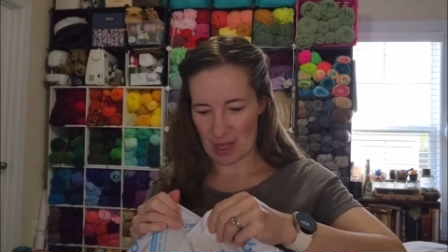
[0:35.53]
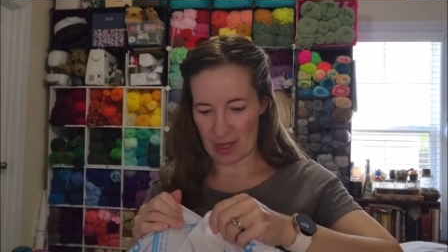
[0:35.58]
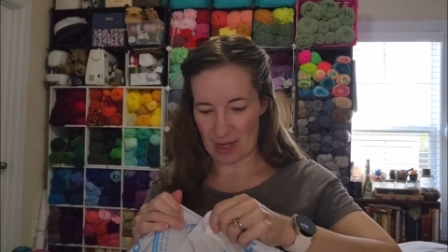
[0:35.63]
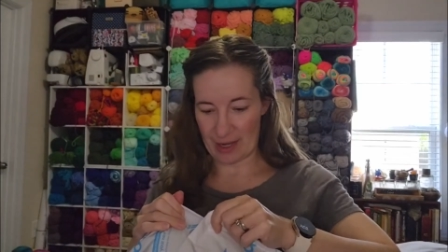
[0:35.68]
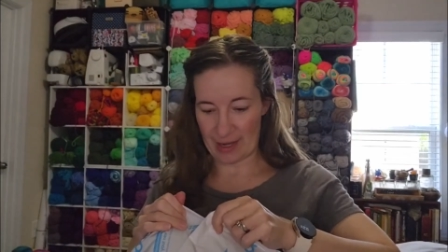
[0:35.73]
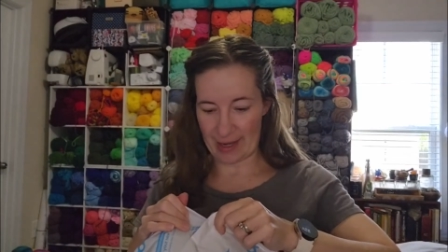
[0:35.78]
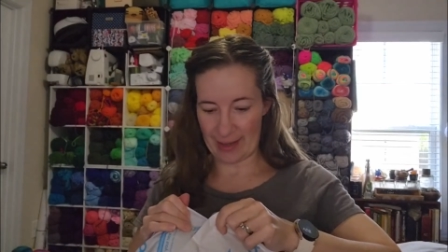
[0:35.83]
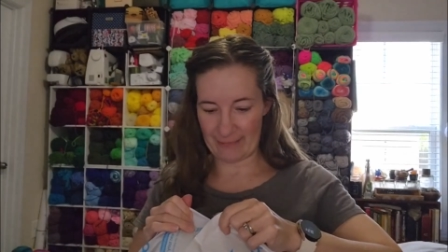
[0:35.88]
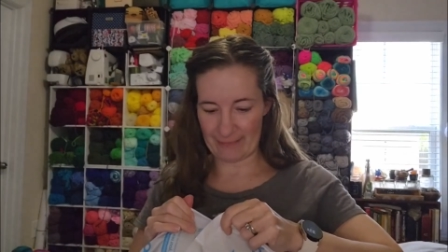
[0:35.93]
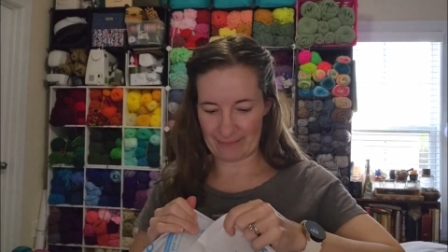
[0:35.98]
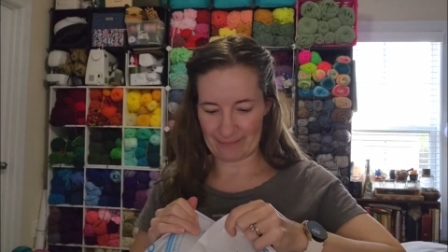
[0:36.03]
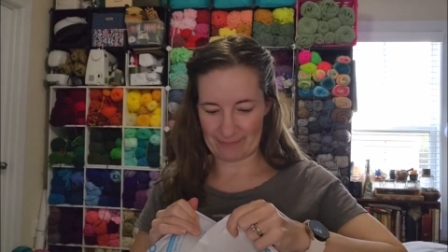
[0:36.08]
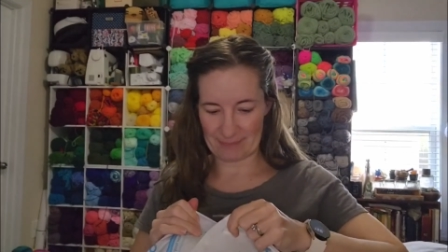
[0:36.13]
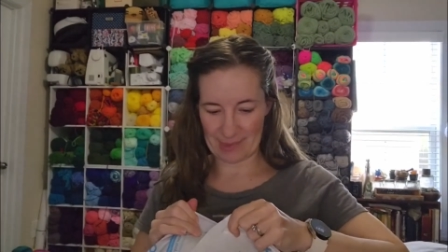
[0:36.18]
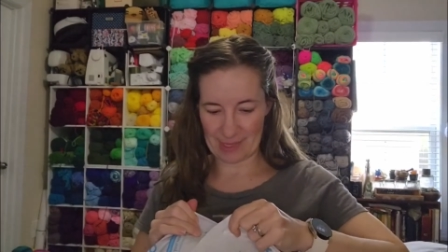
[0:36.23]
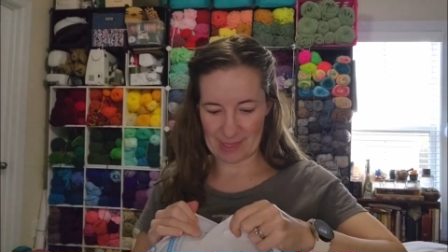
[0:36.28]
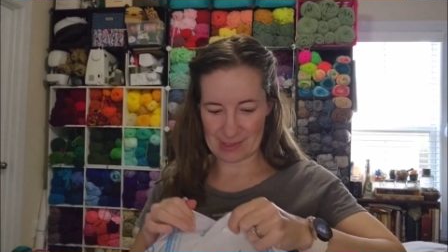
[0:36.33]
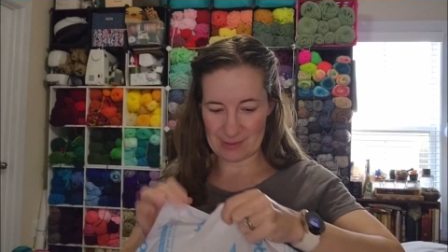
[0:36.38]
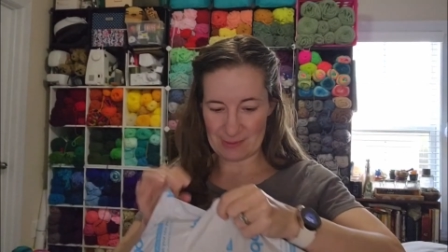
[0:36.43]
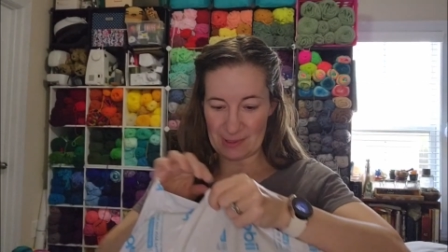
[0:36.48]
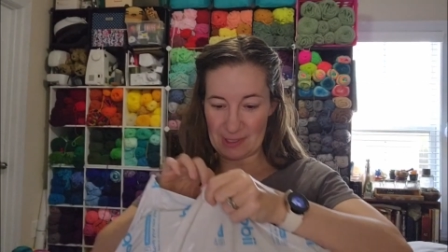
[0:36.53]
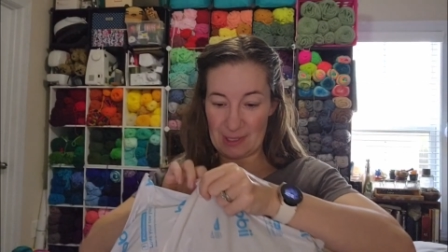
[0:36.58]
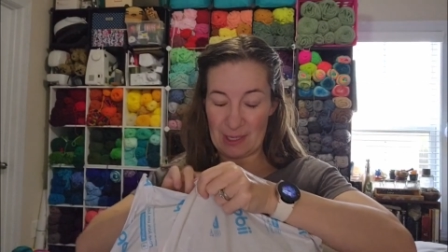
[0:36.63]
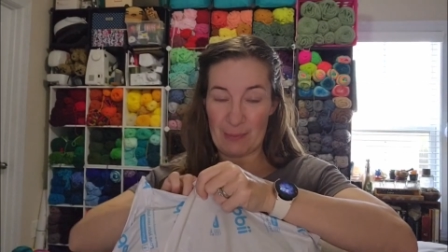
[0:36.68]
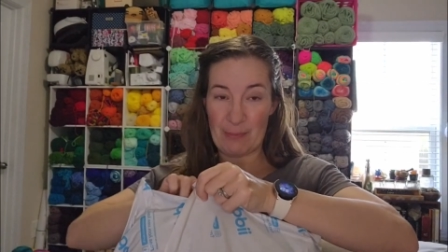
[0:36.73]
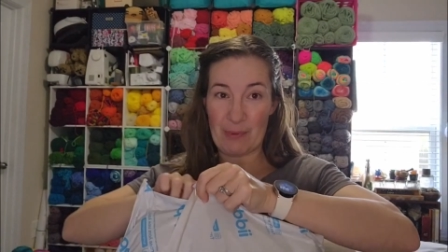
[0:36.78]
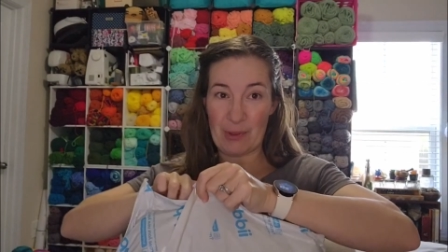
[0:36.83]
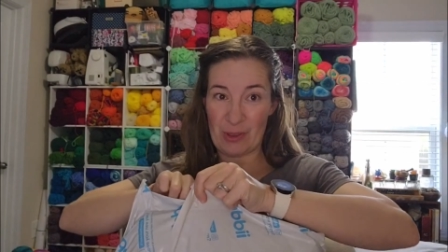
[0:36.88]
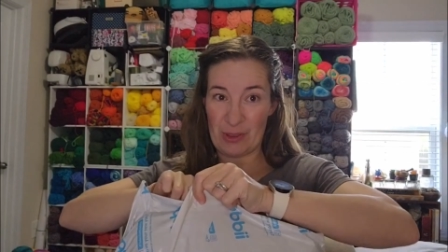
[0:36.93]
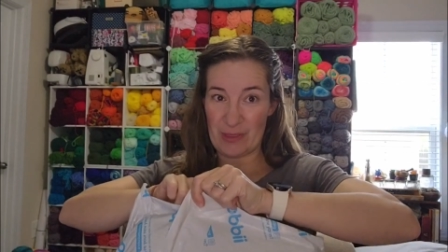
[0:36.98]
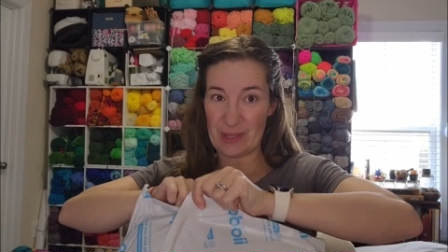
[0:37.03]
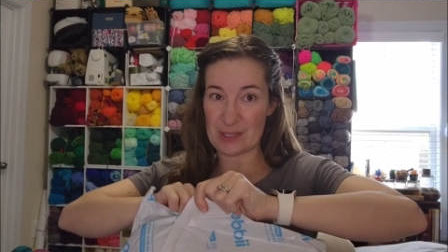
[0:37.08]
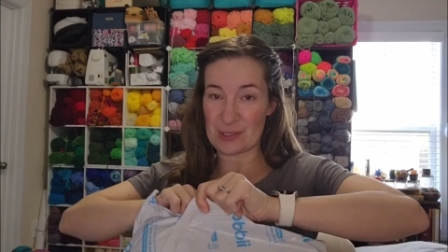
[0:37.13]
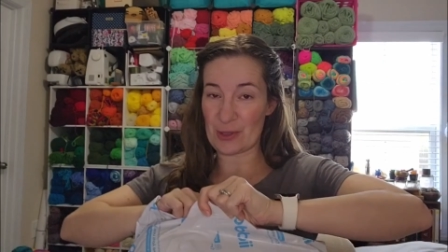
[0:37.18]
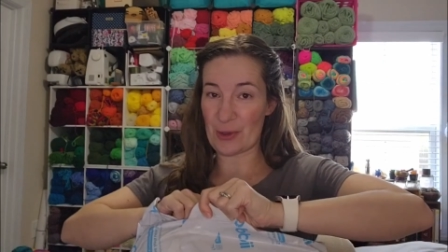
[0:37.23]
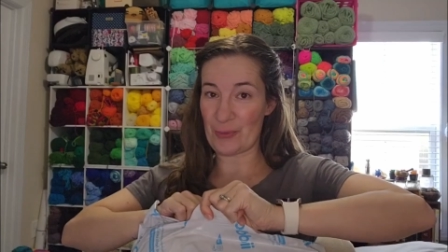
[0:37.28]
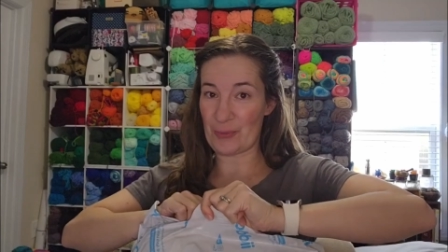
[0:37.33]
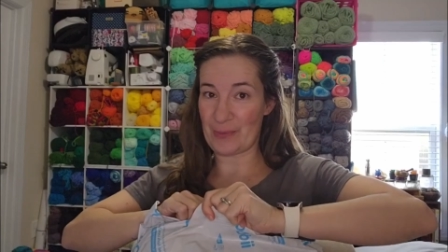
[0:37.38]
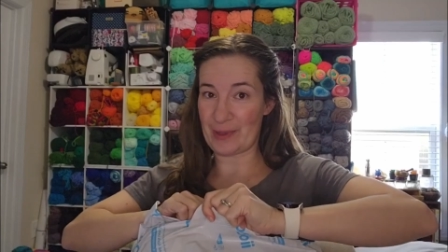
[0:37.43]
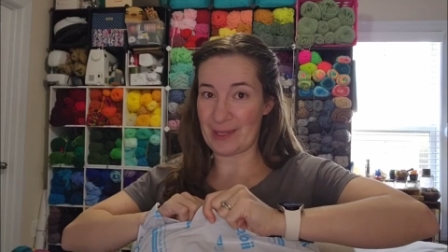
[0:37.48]
All right, so we're gonna pull
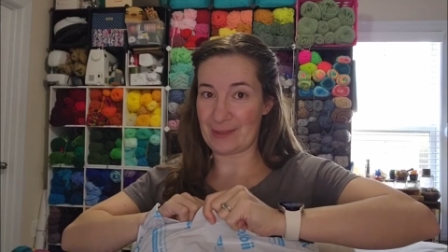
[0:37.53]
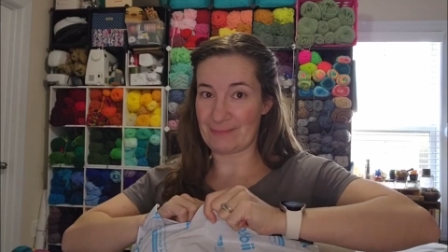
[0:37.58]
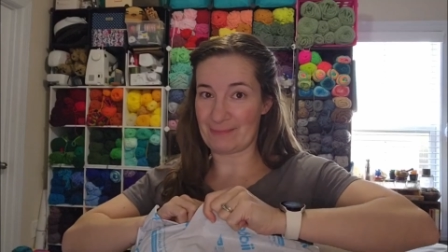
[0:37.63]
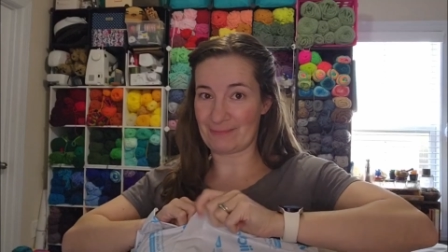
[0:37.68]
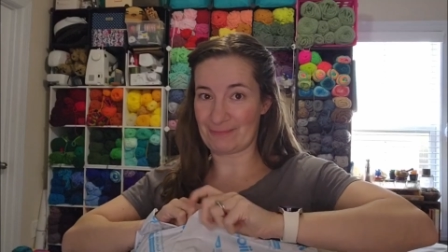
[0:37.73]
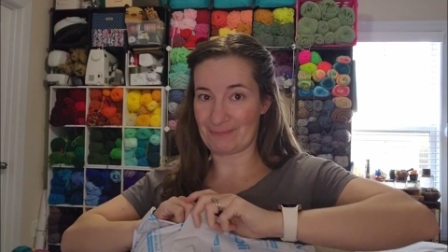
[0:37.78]
this open.